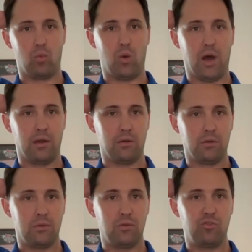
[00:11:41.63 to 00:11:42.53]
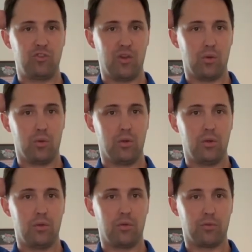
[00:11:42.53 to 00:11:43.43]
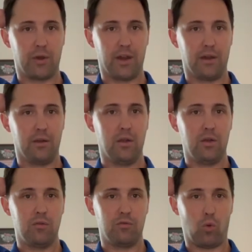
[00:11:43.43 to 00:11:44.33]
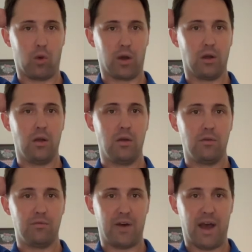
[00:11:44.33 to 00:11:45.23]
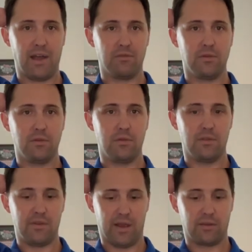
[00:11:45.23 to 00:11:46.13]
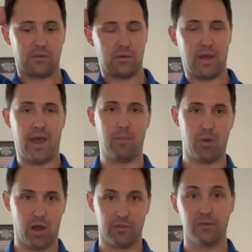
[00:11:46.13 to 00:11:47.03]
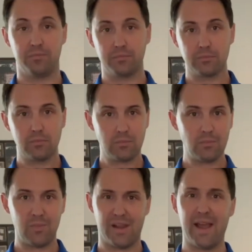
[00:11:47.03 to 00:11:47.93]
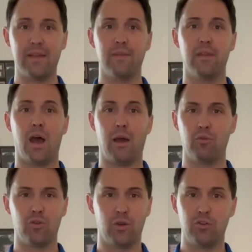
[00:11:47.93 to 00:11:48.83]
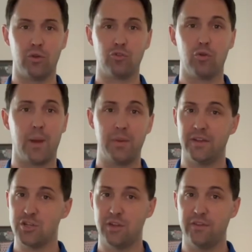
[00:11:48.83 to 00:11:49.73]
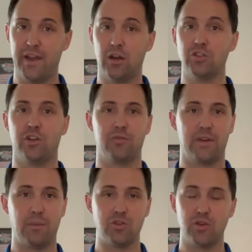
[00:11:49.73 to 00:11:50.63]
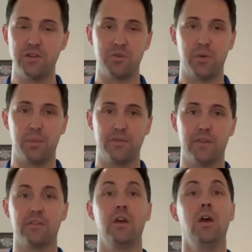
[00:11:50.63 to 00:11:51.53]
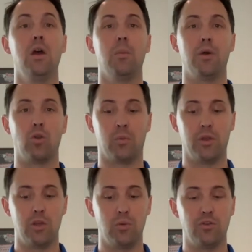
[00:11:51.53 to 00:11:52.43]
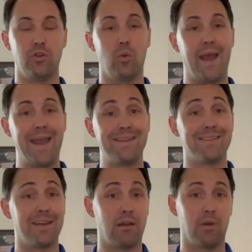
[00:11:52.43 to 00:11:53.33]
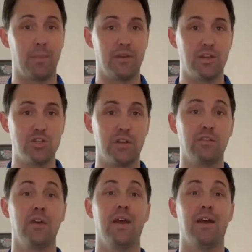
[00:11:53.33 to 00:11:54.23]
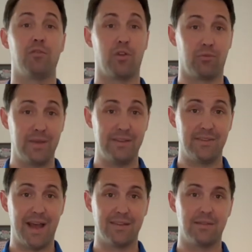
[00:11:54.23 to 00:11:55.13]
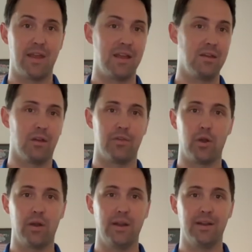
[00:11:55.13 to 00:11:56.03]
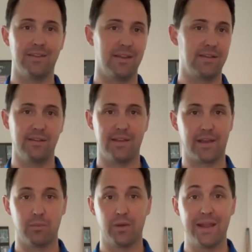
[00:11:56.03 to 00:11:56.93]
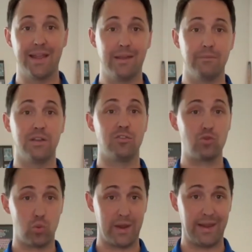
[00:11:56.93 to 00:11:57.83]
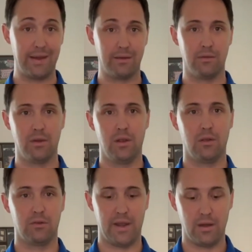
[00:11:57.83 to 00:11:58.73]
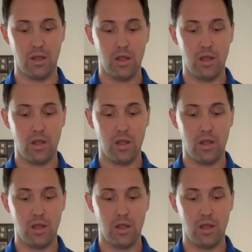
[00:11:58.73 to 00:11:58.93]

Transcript: 1, 2, 3, 4, 5, 6. And pause. Again, I was only doing 2 repetitions there just for demonstration purposes, but normally you would do 8 to 10 repetitions for 3 sets, taking a 30 to 60 second break in between, right?